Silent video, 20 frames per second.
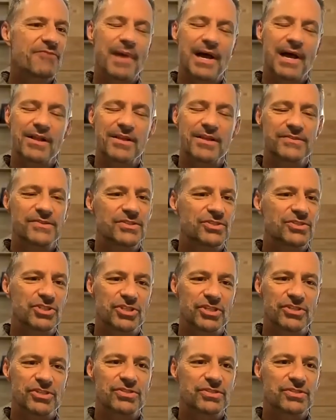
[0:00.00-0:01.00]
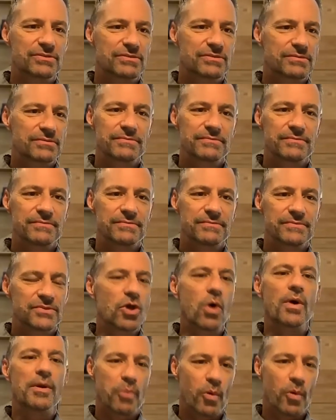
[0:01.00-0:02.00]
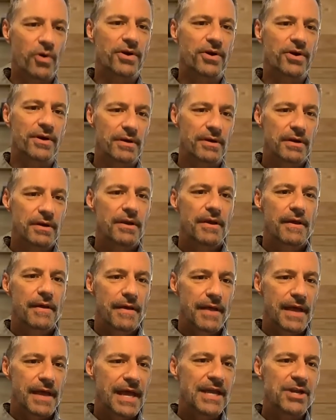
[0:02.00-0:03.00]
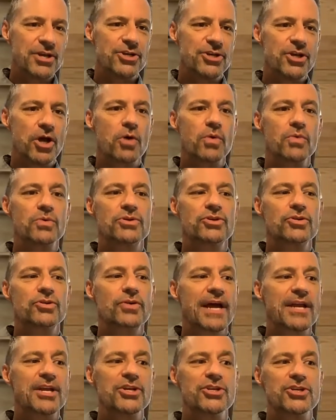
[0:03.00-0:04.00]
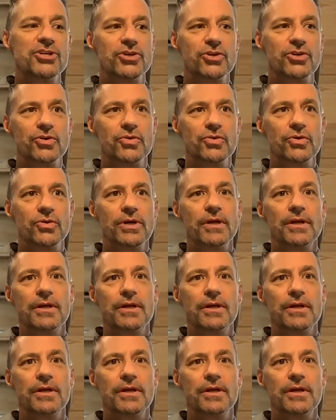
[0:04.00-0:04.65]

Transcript: balance is just so important and don't try to do